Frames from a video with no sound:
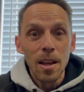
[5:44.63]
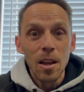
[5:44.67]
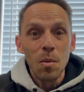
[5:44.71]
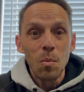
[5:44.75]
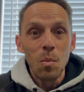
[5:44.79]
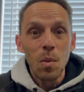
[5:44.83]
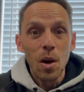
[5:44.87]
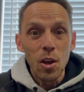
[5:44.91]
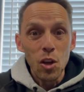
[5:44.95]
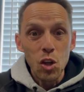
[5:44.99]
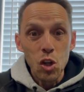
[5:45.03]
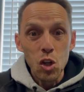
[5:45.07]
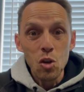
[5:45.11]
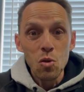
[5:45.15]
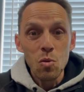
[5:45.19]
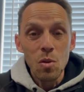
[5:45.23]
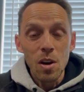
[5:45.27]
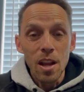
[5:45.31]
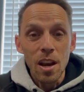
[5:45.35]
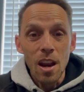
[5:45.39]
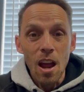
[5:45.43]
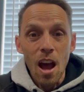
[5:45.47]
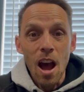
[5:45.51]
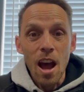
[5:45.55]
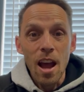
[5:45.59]
but you
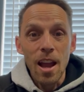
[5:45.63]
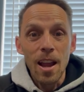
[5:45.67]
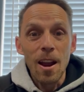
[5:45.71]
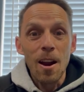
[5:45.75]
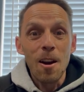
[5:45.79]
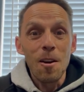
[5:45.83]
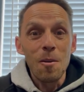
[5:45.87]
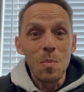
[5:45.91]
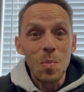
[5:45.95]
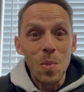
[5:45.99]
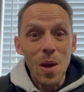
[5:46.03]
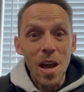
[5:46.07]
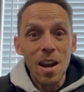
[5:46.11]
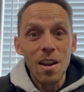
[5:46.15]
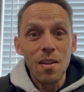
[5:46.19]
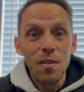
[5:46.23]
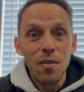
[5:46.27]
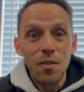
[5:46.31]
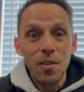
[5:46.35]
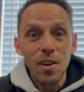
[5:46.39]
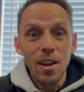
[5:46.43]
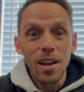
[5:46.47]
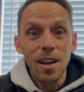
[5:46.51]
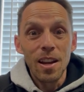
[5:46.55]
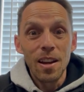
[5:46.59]
and I are
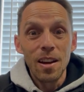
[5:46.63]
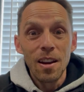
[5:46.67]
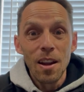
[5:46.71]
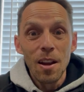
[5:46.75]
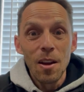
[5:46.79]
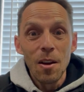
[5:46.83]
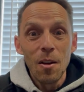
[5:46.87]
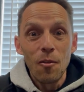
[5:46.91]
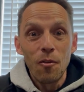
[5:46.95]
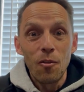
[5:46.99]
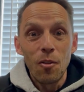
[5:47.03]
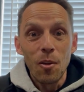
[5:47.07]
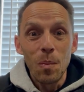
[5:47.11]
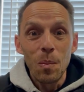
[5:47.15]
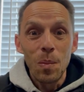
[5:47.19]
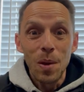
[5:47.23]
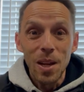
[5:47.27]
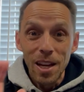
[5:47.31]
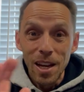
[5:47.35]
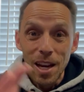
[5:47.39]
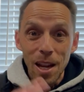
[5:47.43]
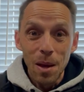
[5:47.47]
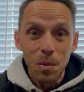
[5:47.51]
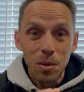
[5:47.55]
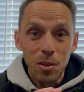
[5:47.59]
benefiting from
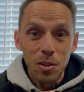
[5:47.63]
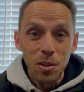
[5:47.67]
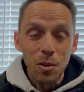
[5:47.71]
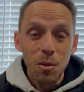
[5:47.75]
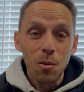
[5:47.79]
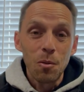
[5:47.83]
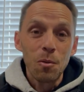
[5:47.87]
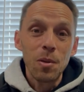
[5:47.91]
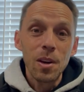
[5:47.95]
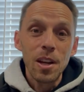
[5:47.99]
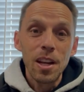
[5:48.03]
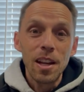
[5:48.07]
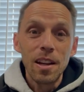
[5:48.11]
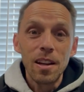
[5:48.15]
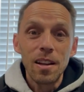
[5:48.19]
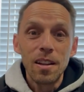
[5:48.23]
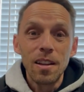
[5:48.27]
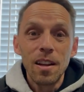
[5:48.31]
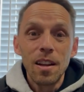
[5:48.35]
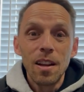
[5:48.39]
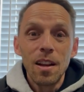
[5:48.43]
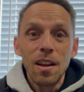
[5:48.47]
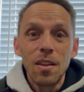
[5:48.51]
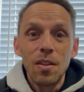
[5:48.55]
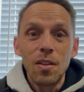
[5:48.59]
being able to read
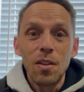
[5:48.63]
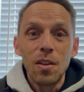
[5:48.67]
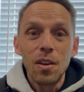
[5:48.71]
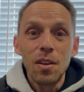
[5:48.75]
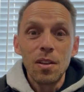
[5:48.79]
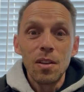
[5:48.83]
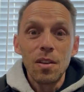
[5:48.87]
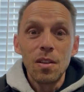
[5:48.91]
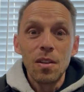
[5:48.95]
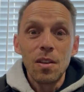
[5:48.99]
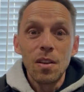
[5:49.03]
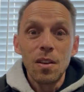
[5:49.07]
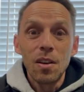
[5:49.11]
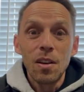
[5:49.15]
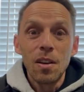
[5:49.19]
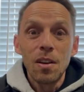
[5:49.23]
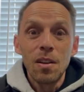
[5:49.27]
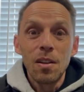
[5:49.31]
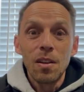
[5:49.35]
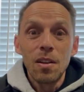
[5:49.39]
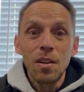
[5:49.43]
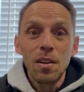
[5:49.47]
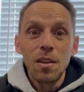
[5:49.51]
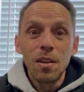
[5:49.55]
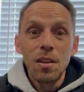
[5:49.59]
the, the